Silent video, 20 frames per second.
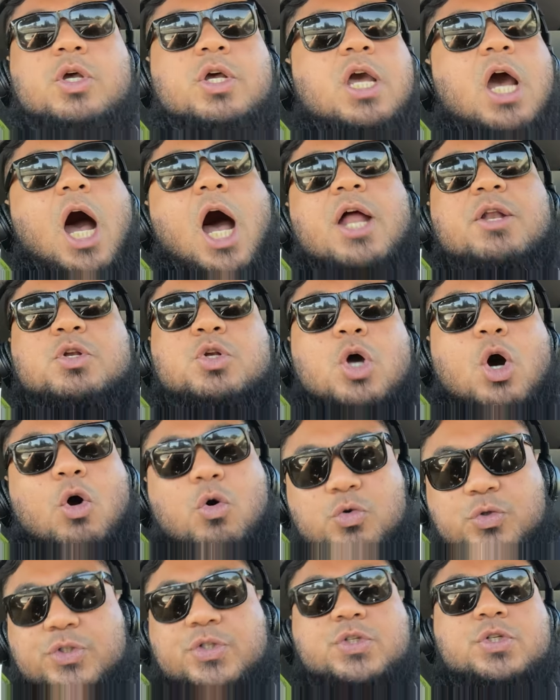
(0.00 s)
God
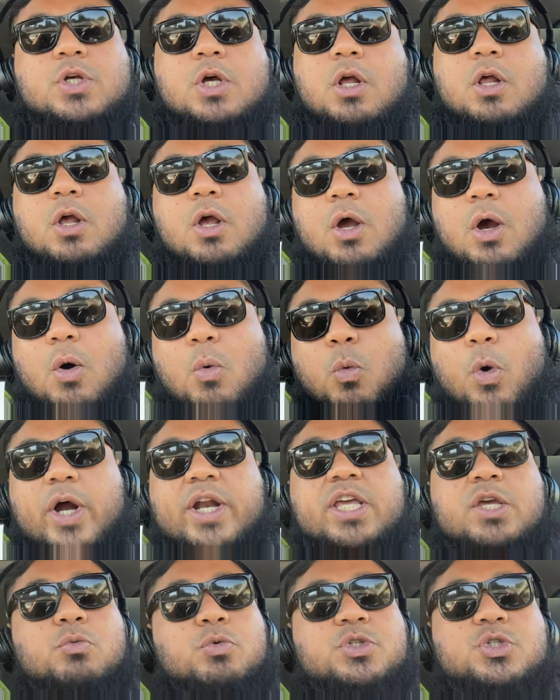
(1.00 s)
knows
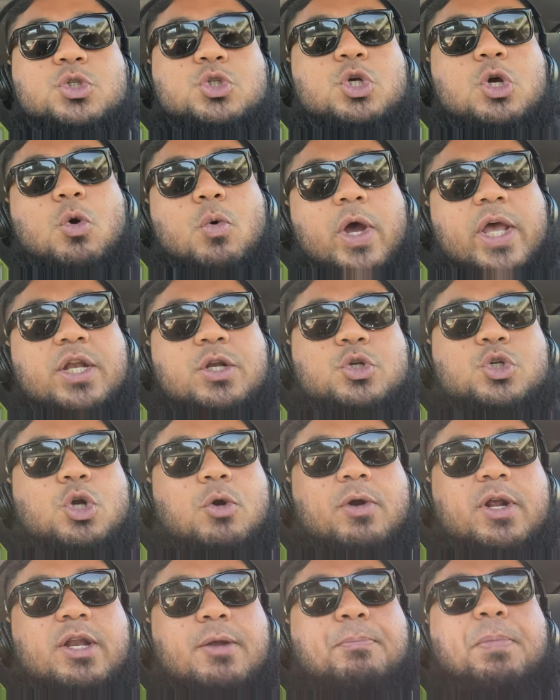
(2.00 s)
what he was doing
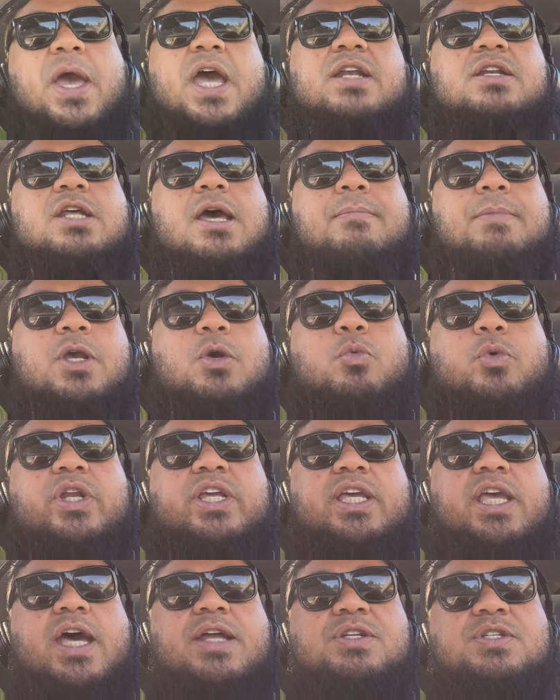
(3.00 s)
during the pandemic when
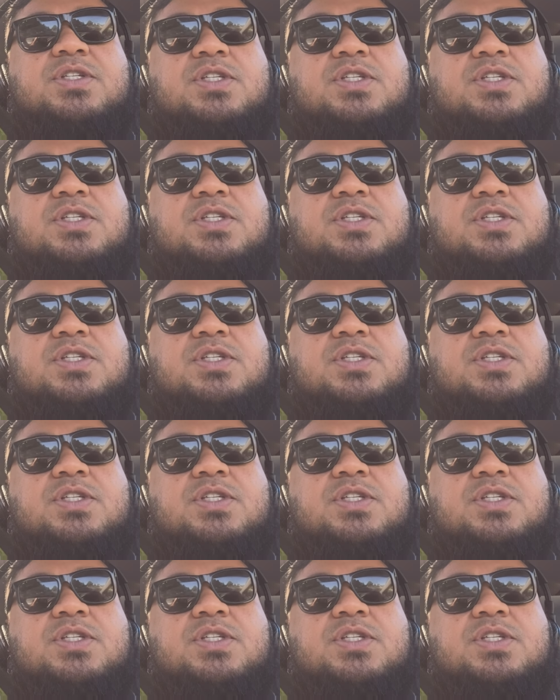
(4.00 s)
he had to